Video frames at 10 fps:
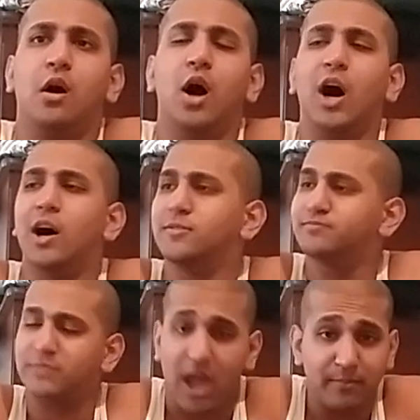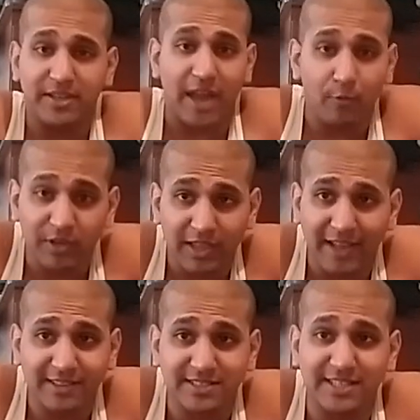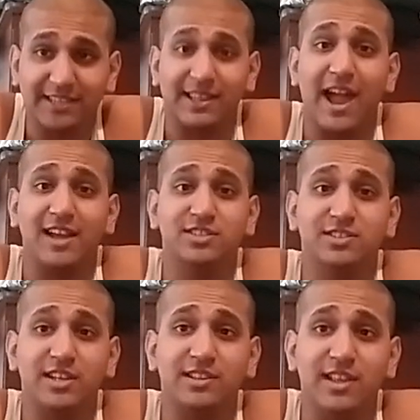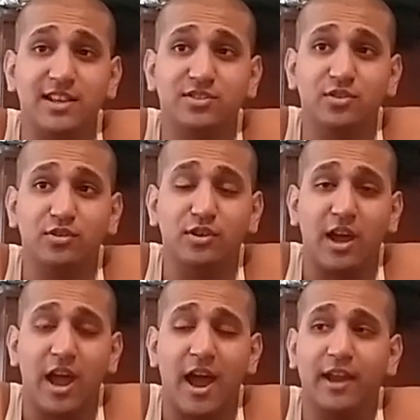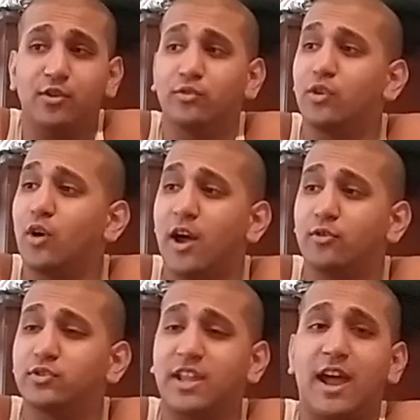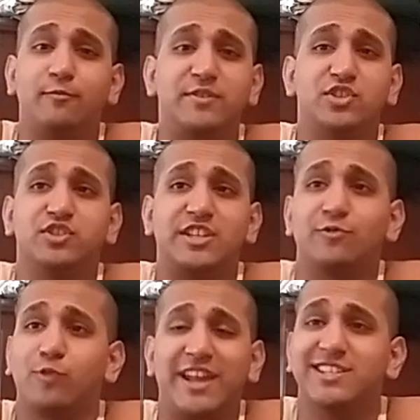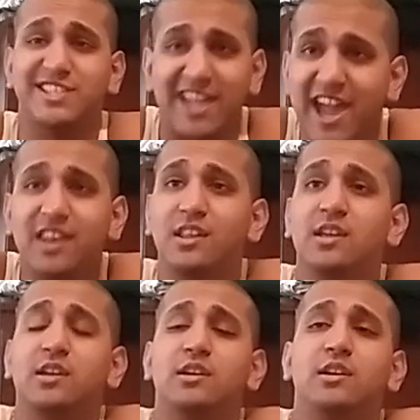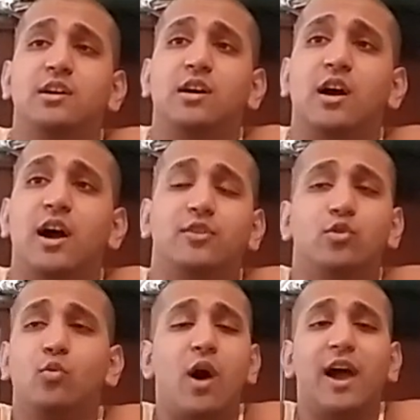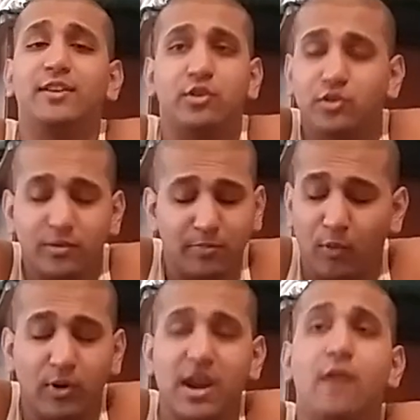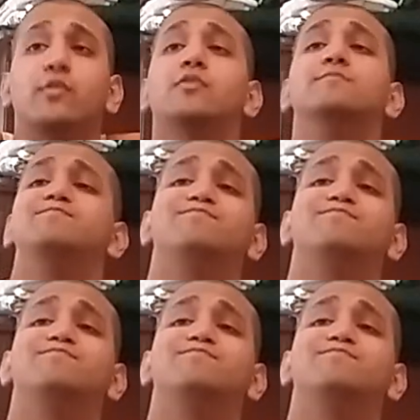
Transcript: I mean, I would like to see Lashley and Lesnar. I don't know. I don't think we should see Reigns yet. I don't know why, but whatever.